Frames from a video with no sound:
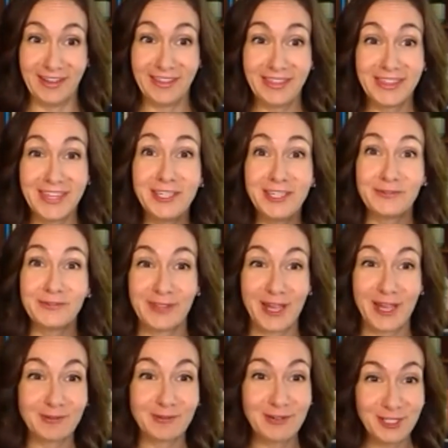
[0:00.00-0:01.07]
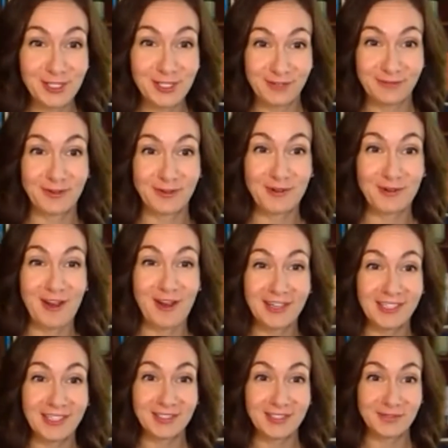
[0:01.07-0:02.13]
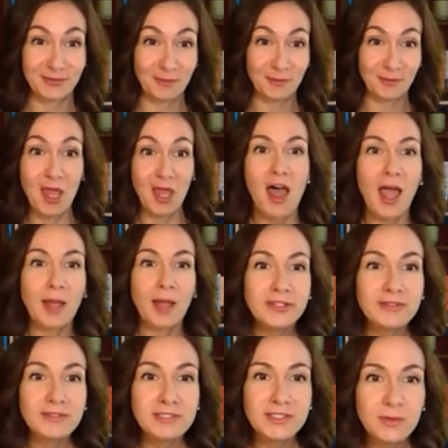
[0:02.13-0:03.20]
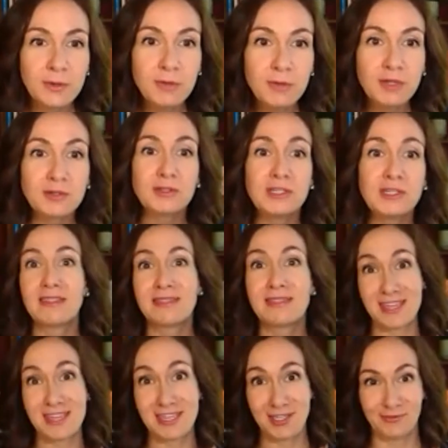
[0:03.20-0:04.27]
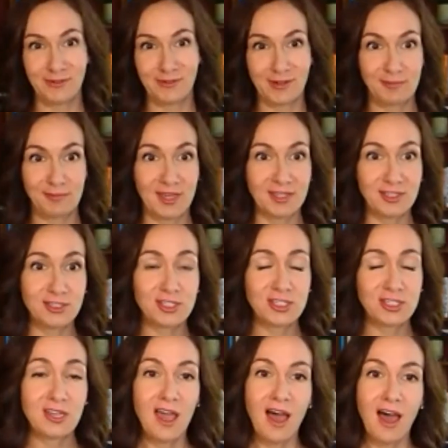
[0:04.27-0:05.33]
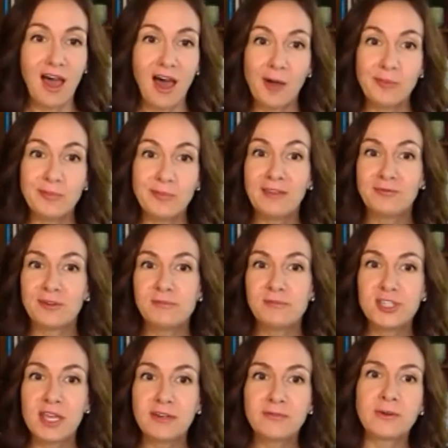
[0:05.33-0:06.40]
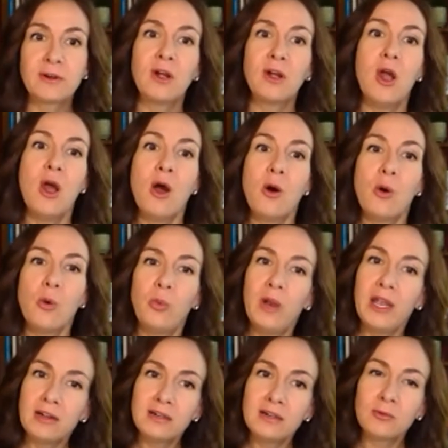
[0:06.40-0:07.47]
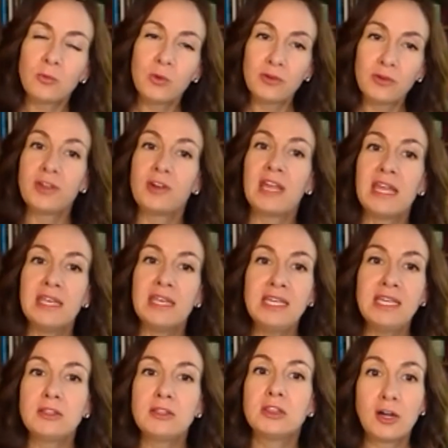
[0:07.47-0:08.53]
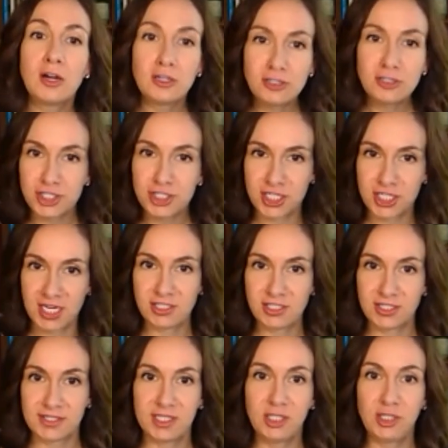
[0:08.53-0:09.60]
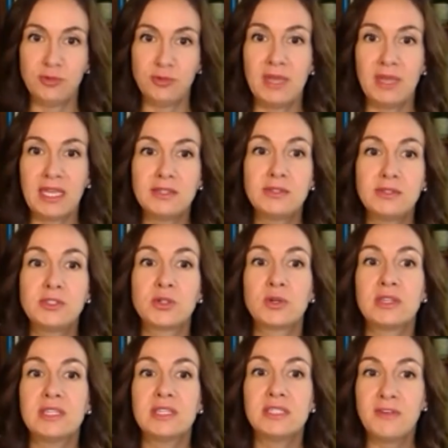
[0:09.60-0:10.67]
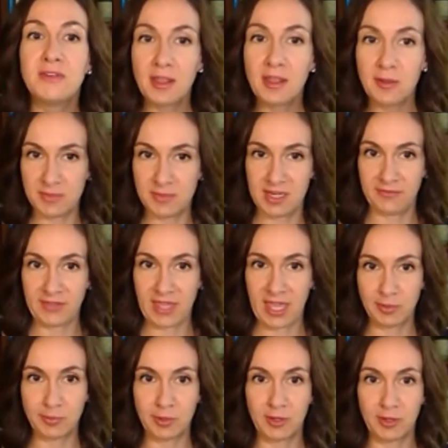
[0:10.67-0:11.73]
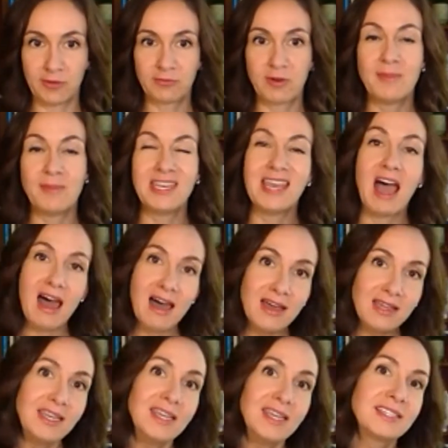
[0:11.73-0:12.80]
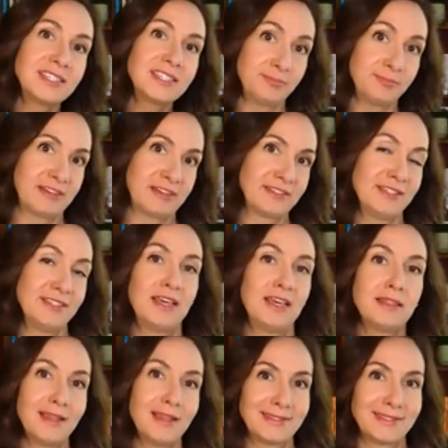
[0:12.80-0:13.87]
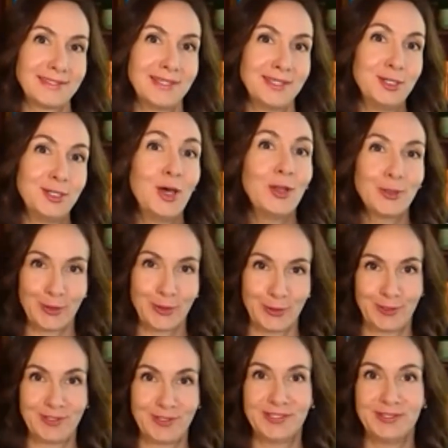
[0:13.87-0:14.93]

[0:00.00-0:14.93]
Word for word: Thank you for that question from our audience, from, I believe it's from Margarita. Thank you very much. Um, and from Jennifer, where were there any large changes you made during the development of CAPABLE from an unexpected lesson learned?